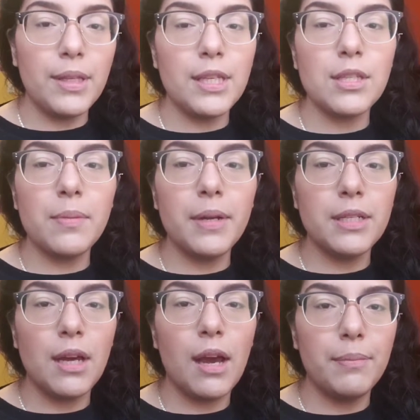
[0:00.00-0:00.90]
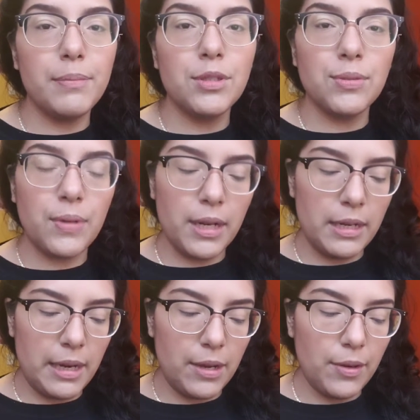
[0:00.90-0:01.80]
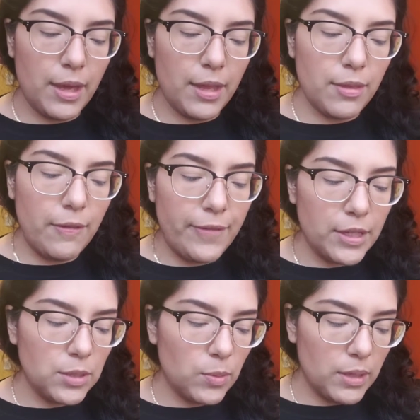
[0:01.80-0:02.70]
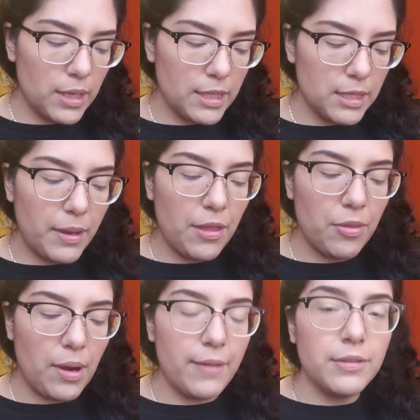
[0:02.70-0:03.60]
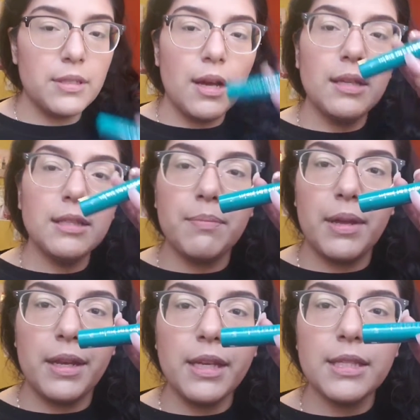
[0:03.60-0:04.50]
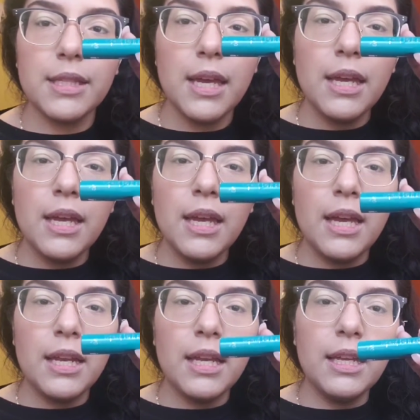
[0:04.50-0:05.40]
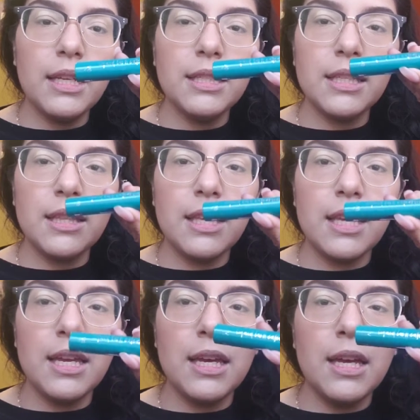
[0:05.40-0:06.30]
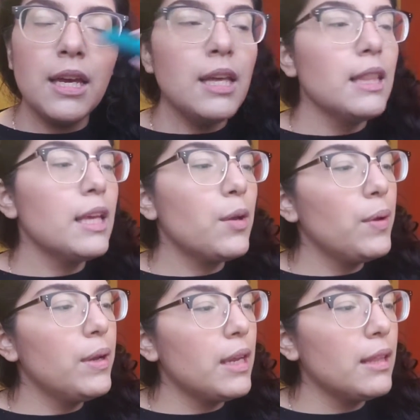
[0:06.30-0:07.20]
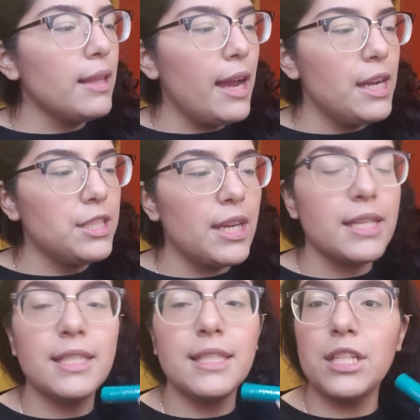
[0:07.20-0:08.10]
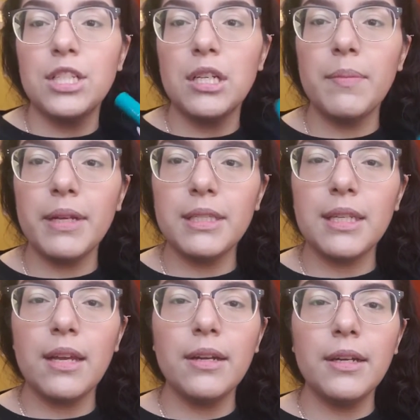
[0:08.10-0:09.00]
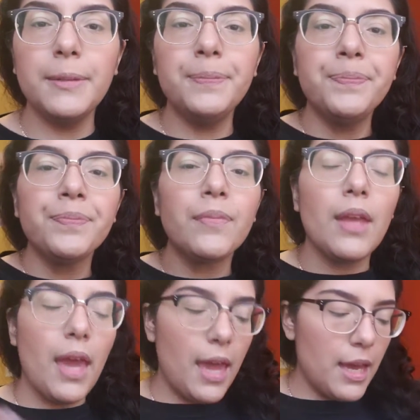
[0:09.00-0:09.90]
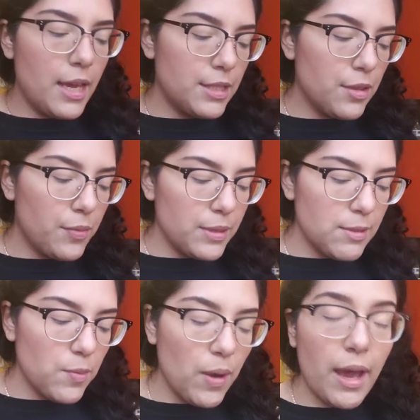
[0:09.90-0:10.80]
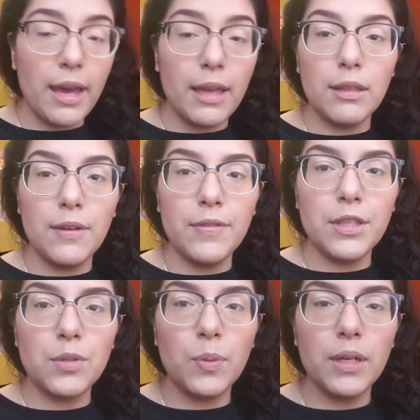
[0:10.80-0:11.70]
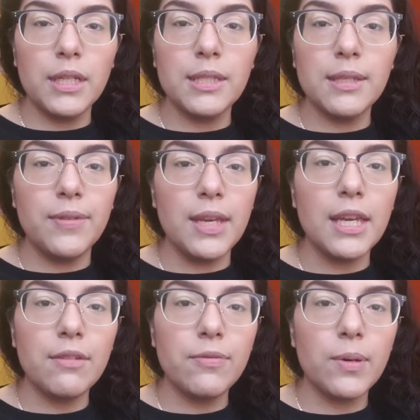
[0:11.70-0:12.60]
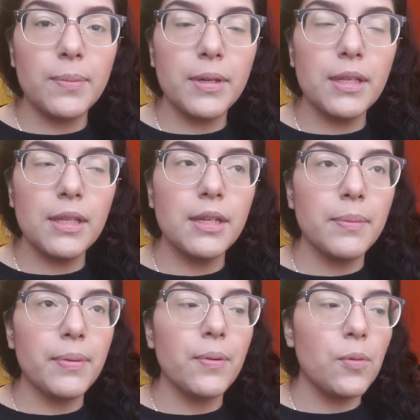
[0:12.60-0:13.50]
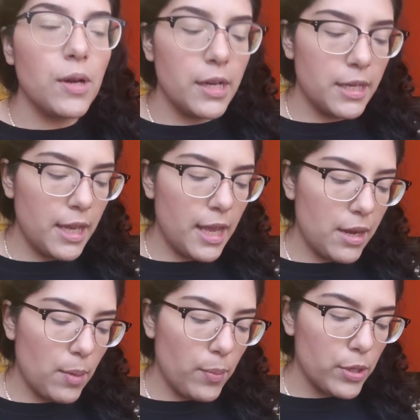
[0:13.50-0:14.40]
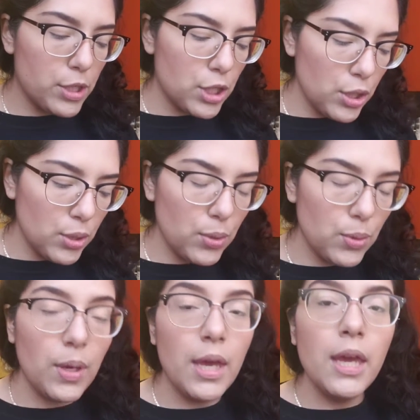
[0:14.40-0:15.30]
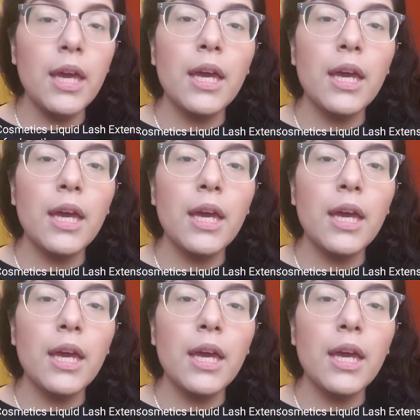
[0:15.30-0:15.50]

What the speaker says: But these are my top two right now. And the first one is by Thrive Cosmetics, and it is the Liquid Lash Extension Mascara. And the reason why I love this one, it's a vegan formula, number one, and number two,